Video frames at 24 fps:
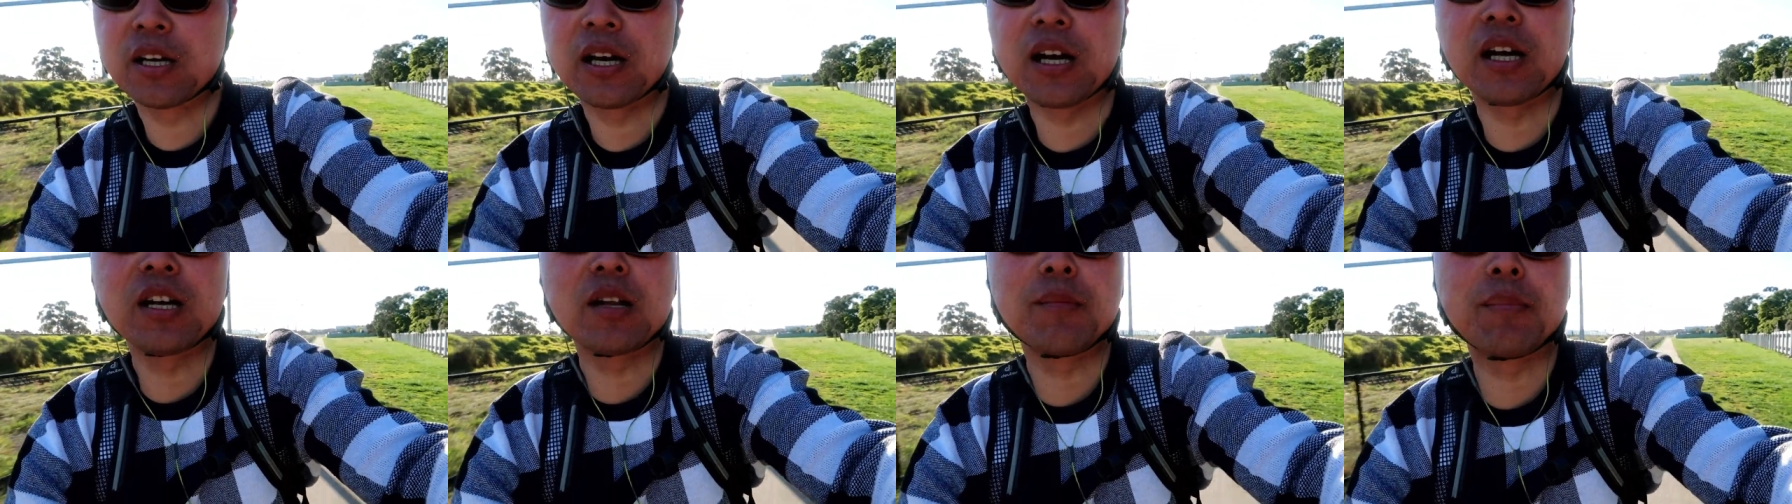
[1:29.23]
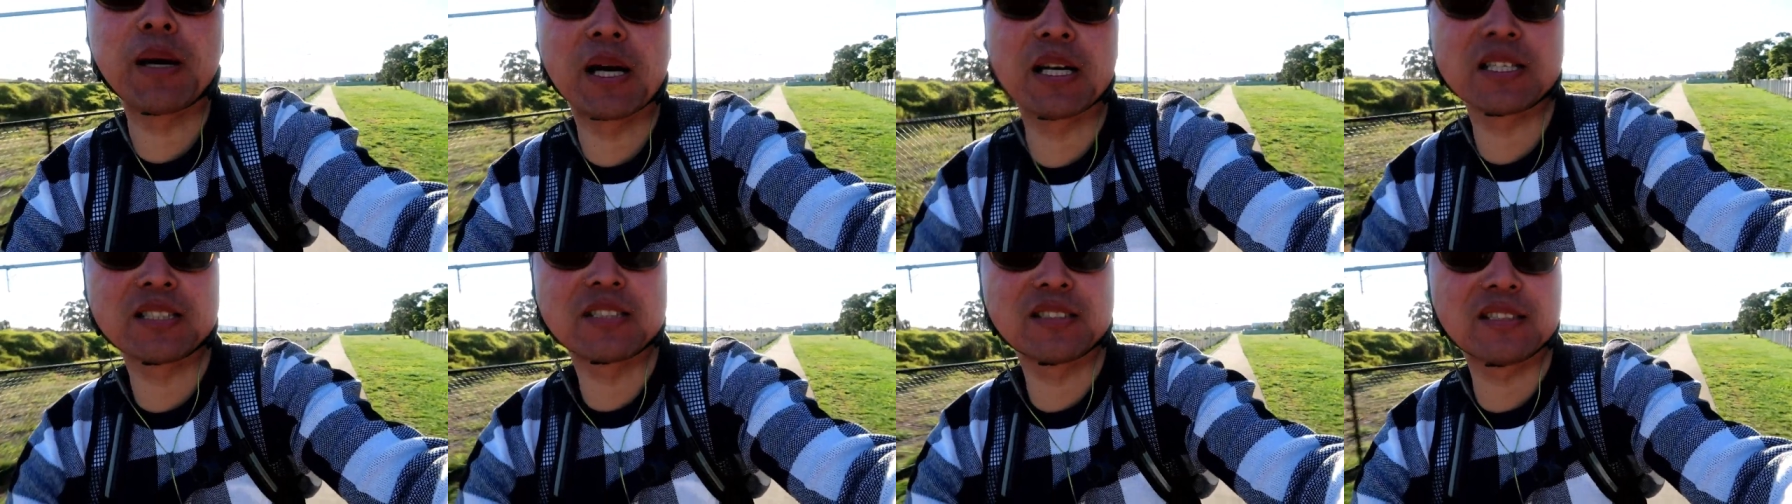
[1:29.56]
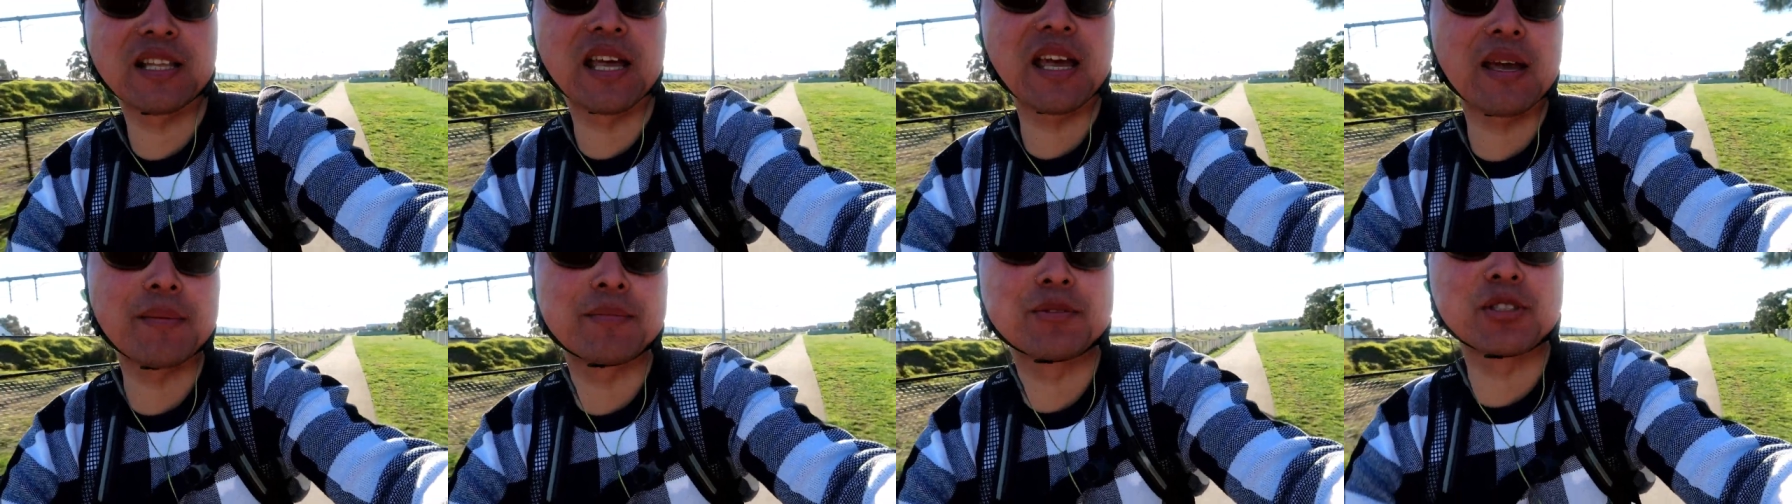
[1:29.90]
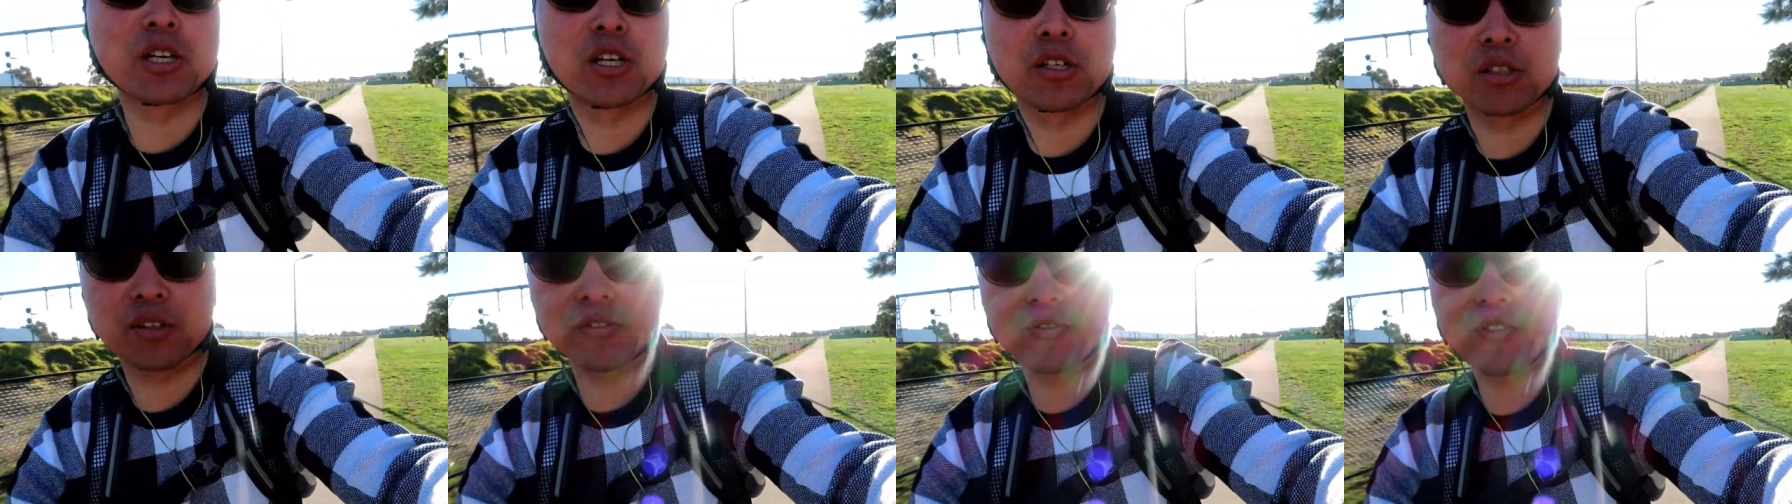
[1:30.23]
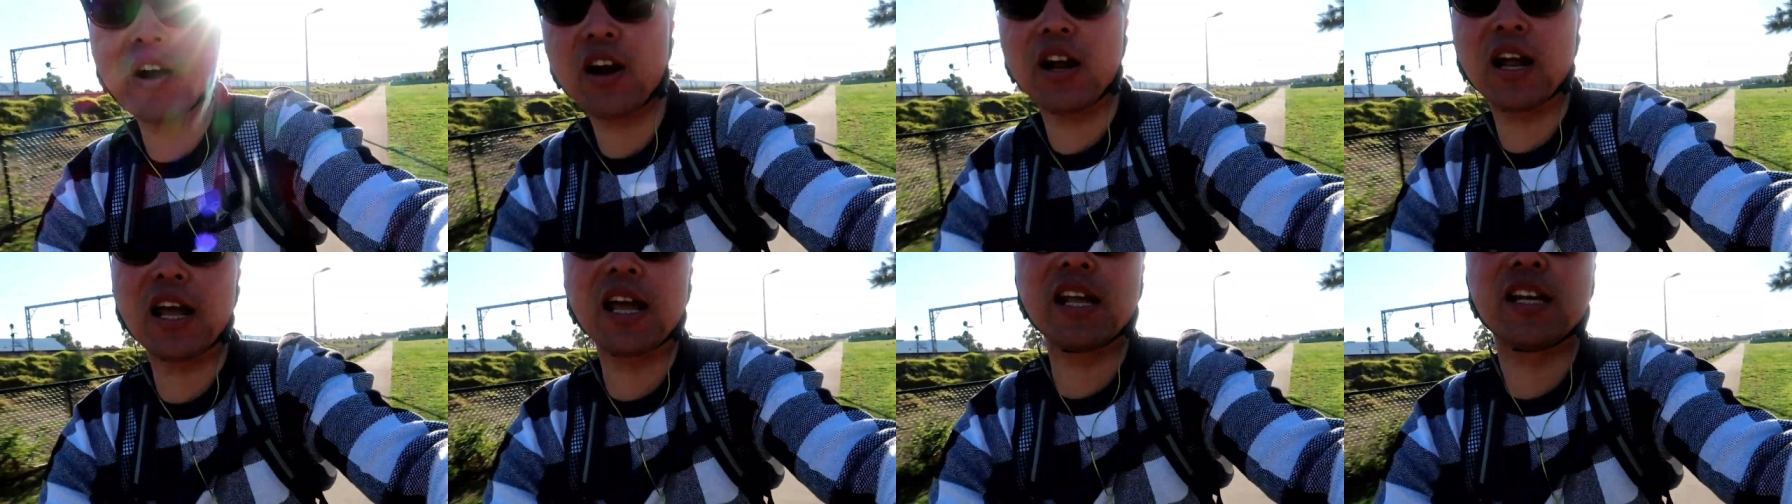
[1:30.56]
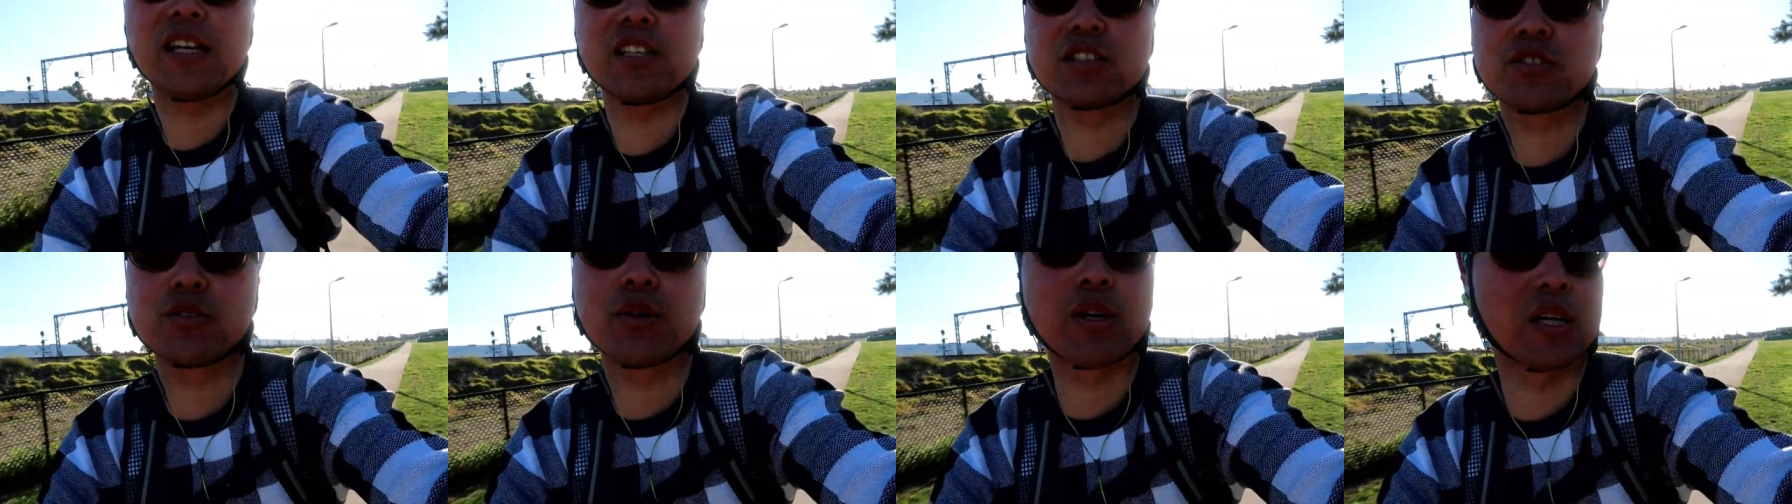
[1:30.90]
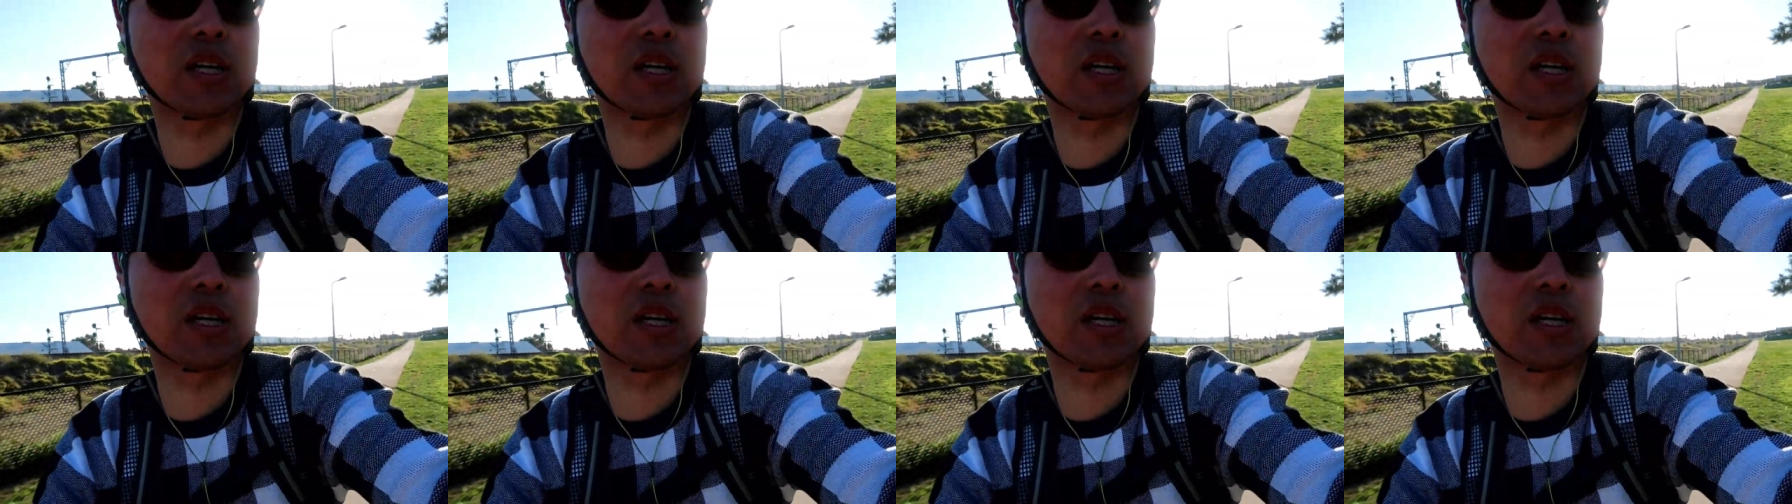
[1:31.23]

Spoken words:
handlebar stem, so the front end is